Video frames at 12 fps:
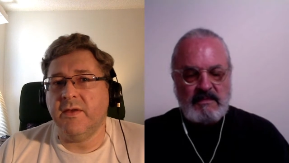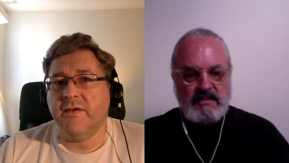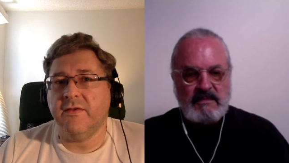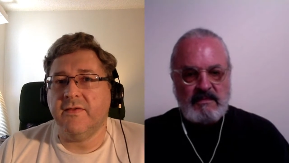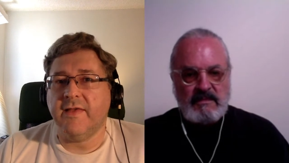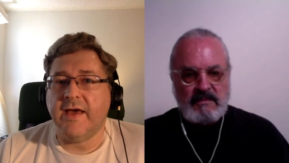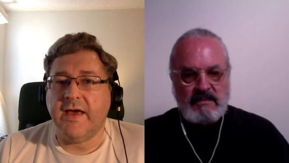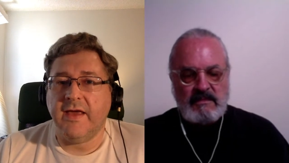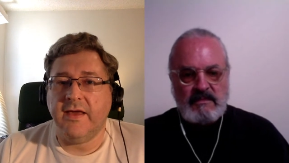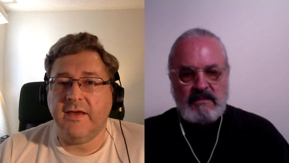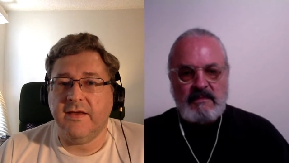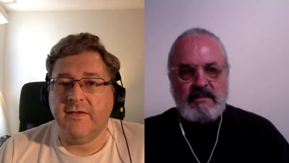Speaker 1: is that
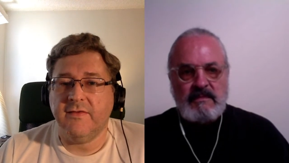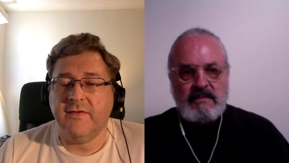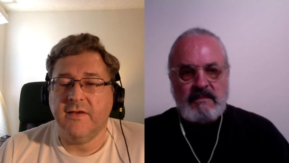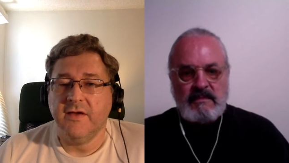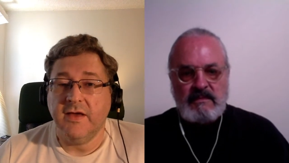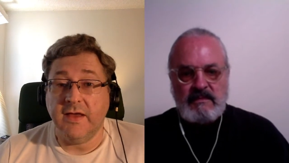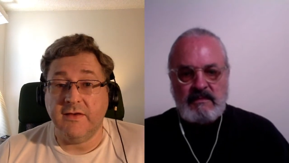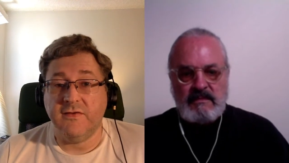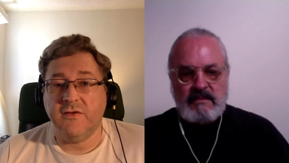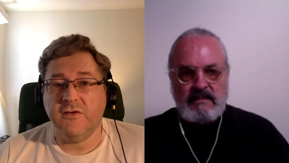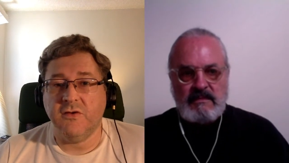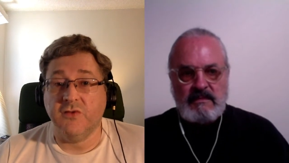he's
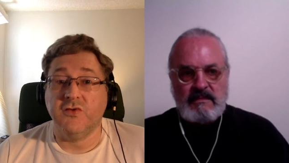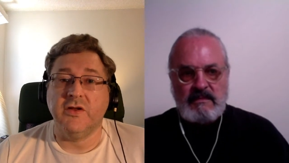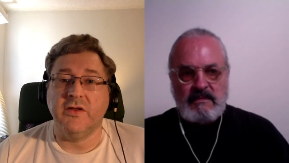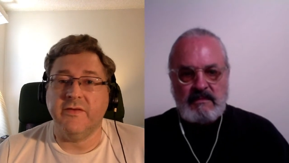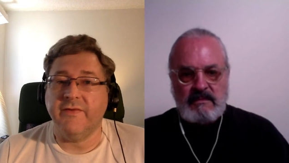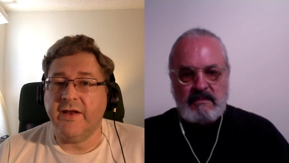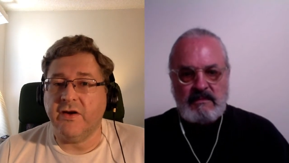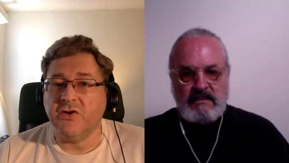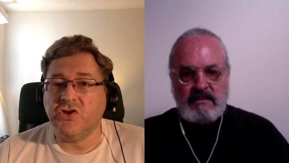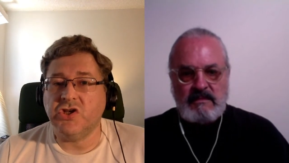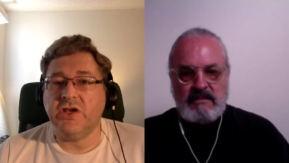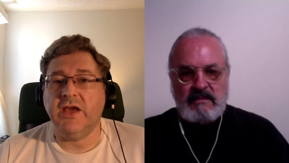into alternative
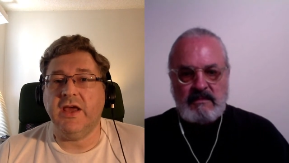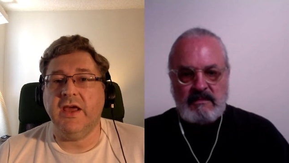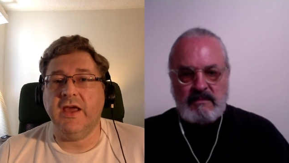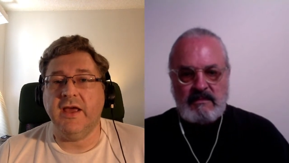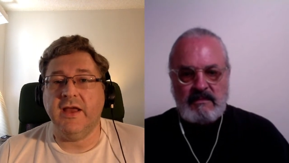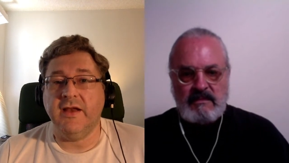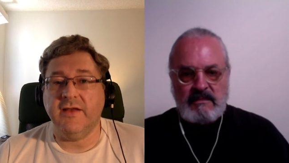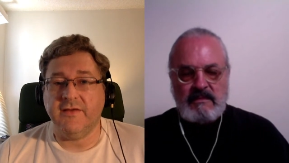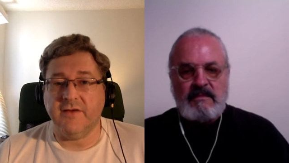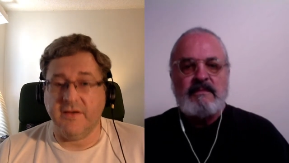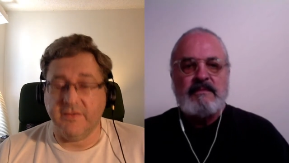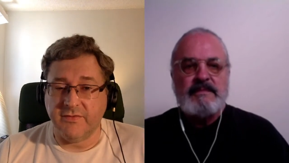energy and he's a
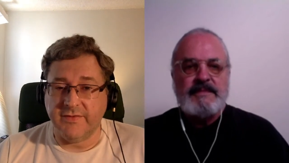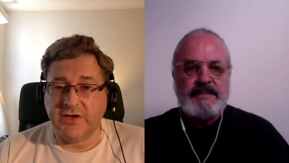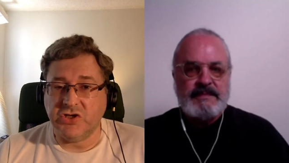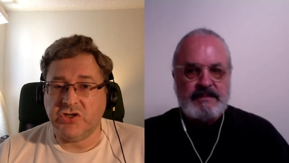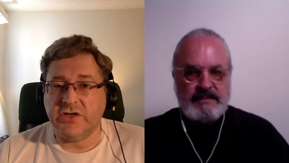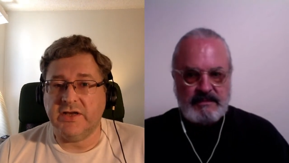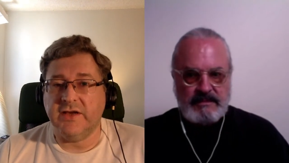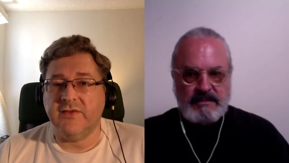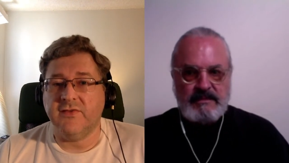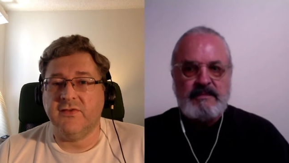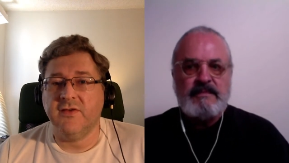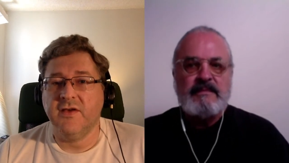
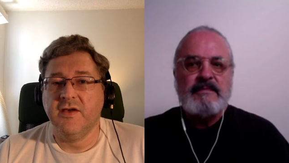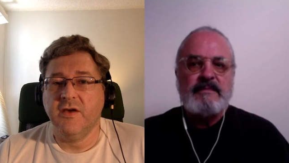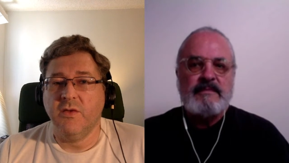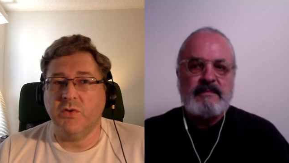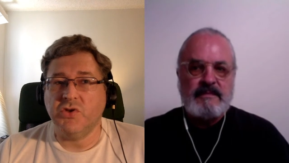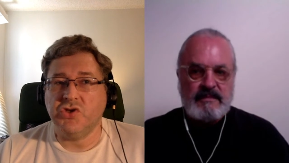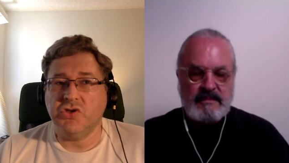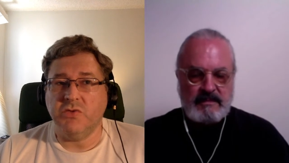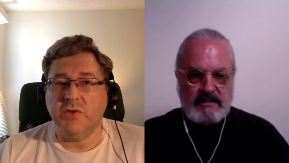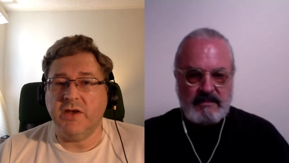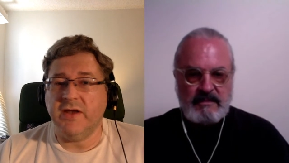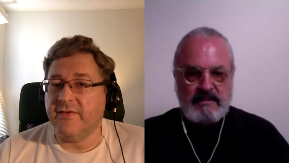conservationist, which you
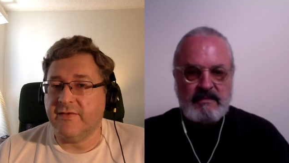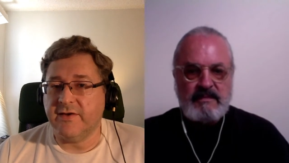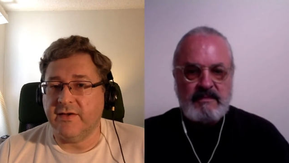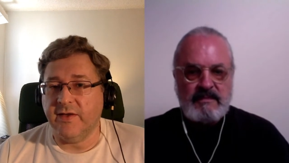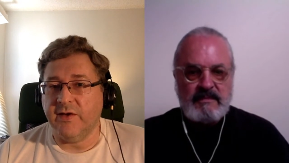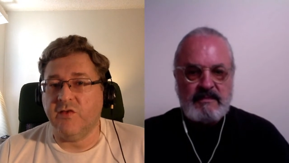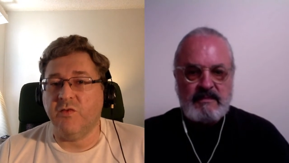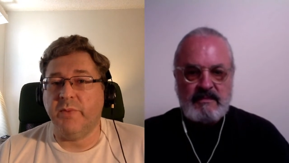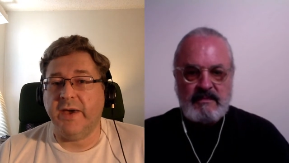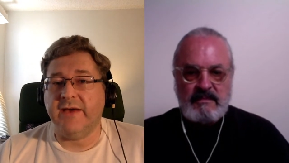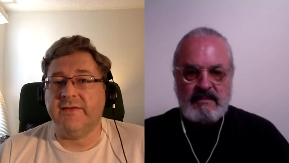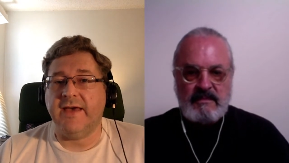wouldn't necessarily
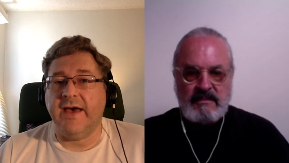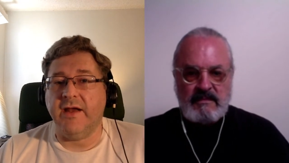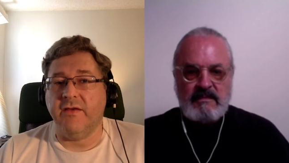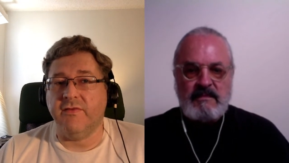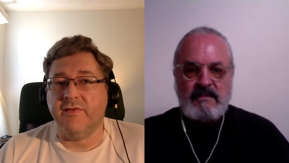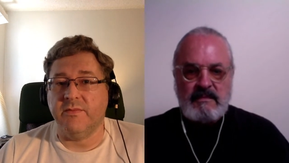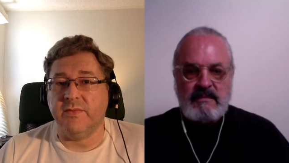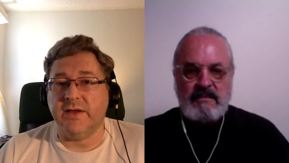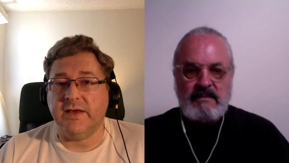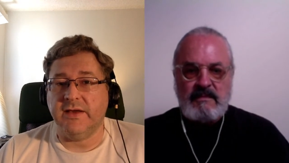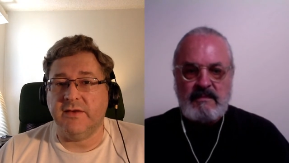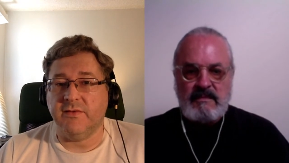expect out of
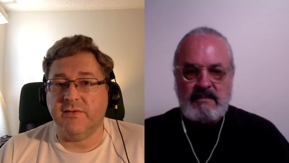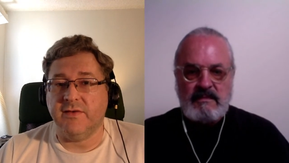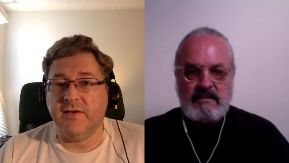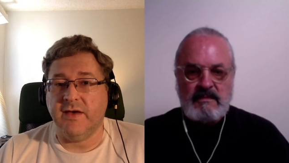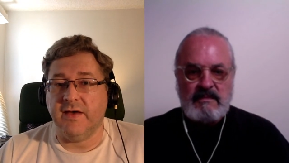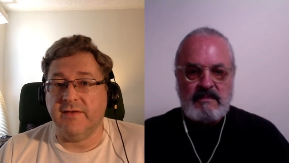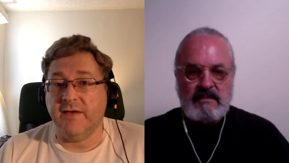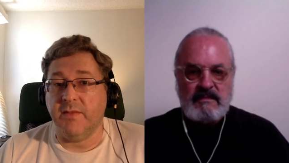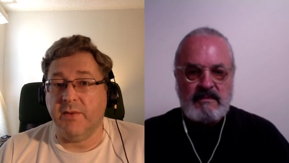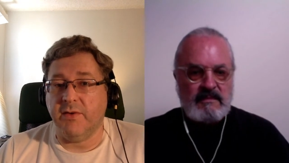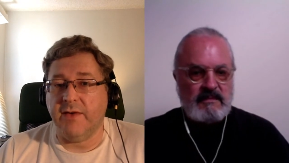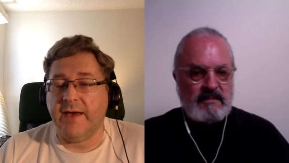somebody who's a, a
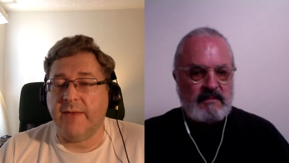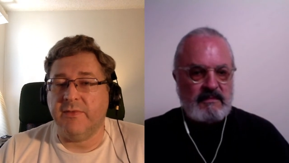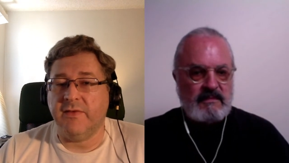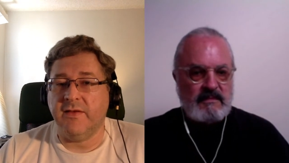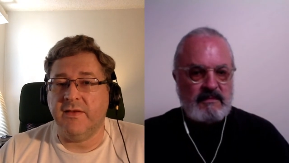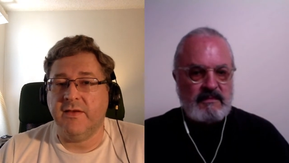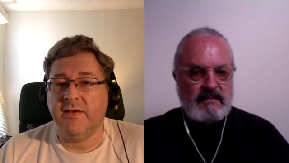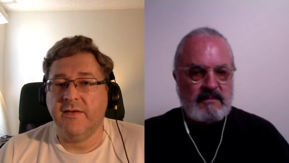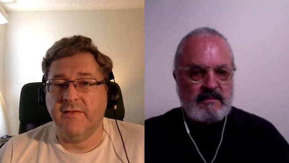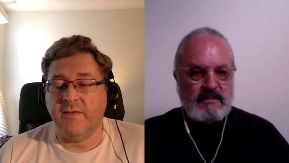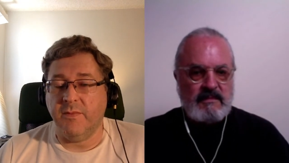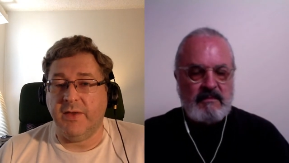tugboat captain
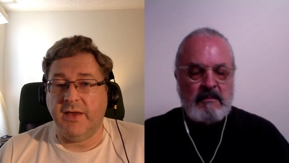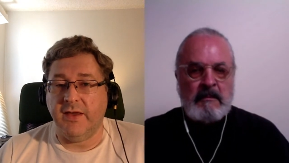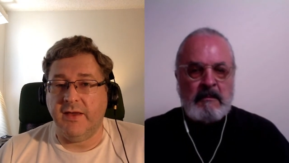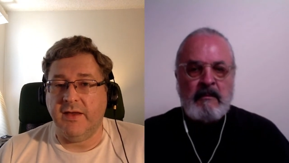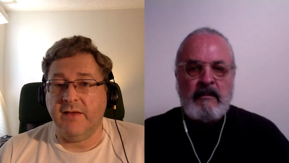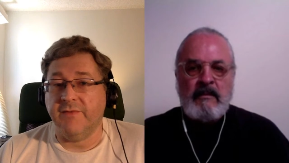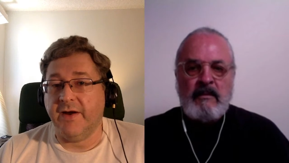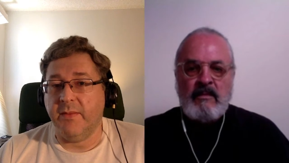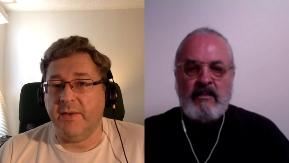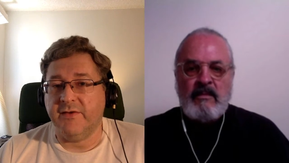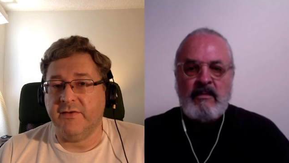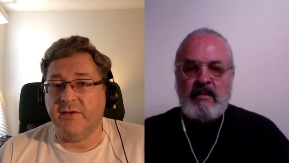to be
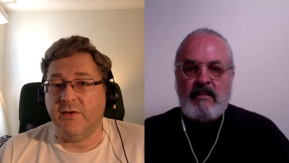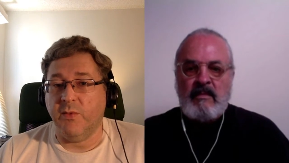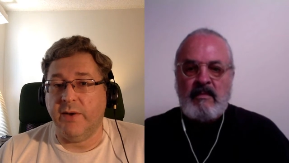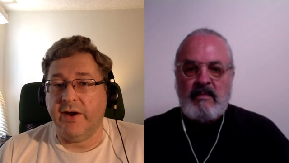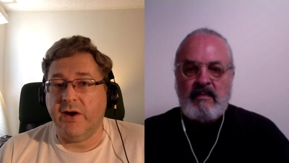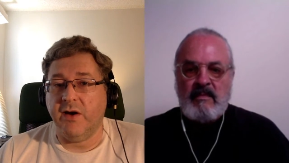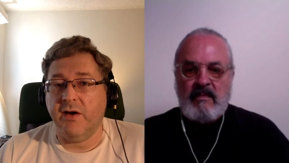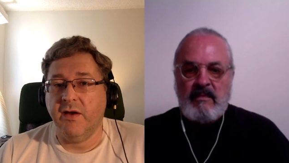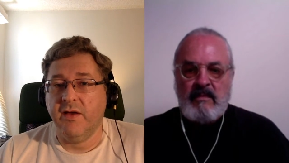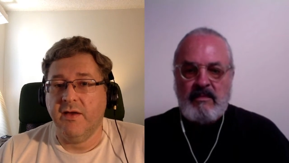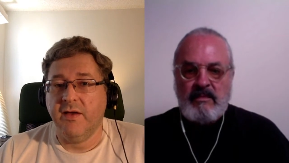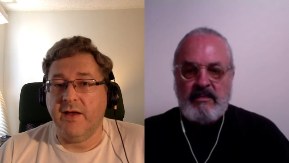environmentally aware,
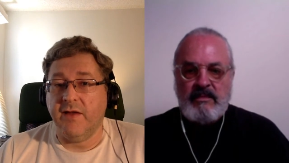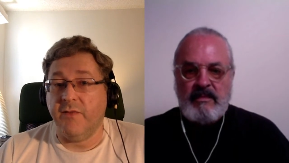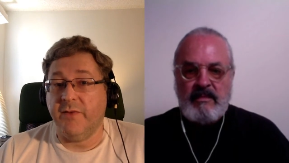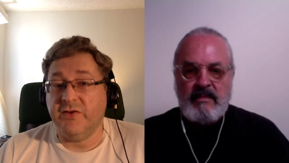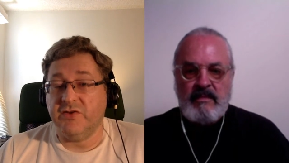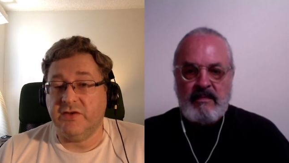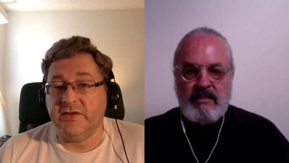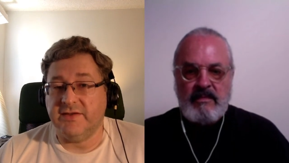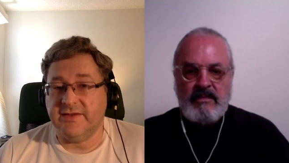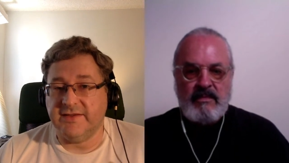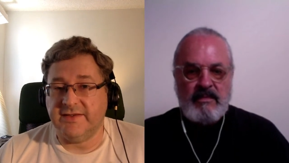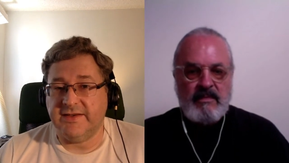and especially
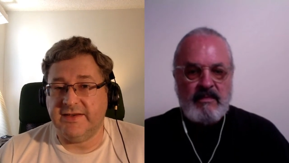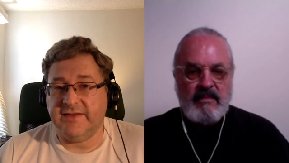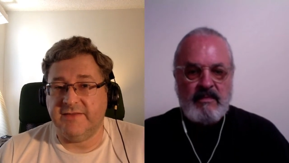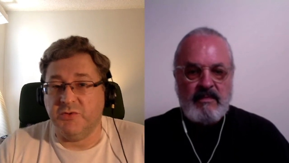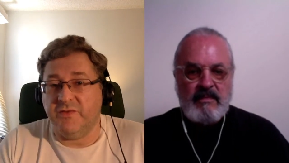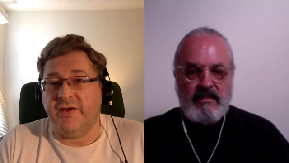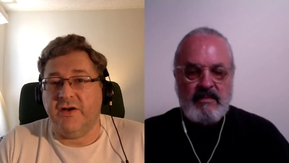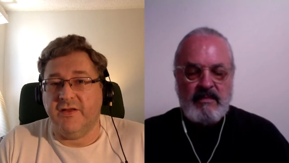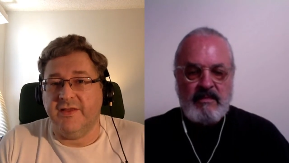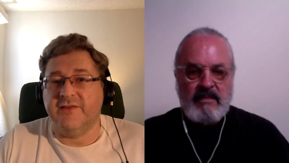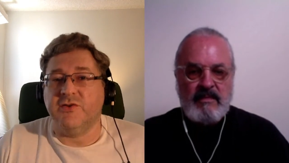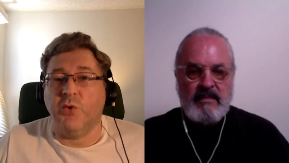since he's moving
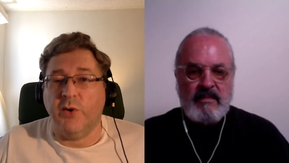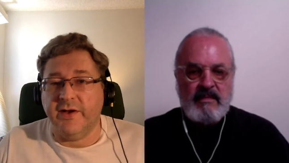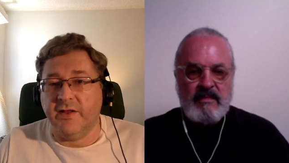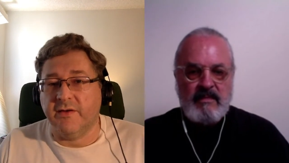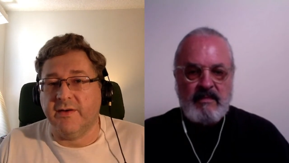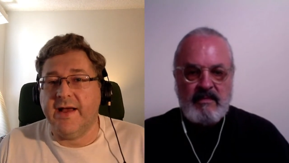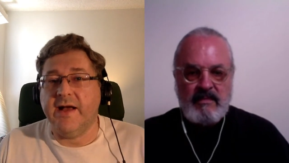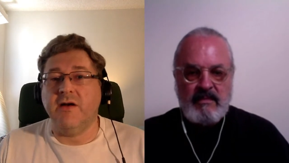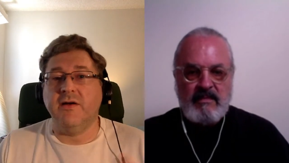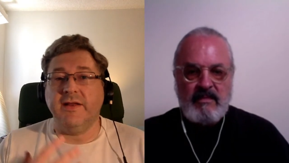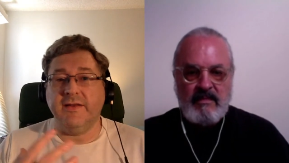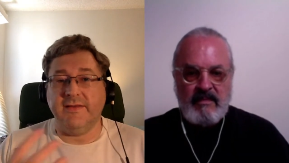all this oil
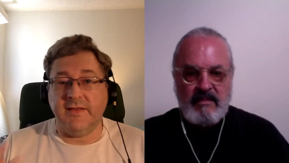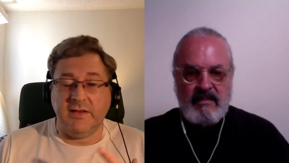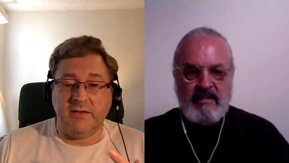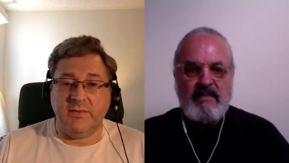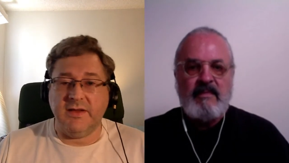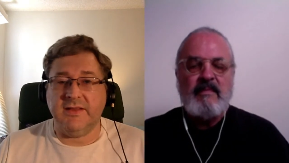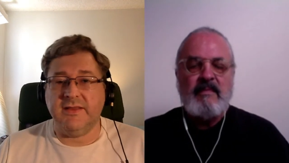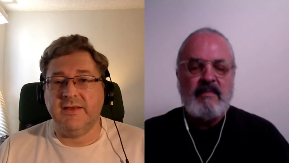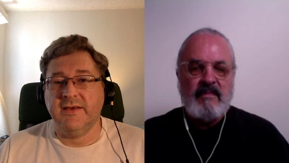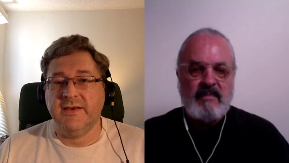around and dealing with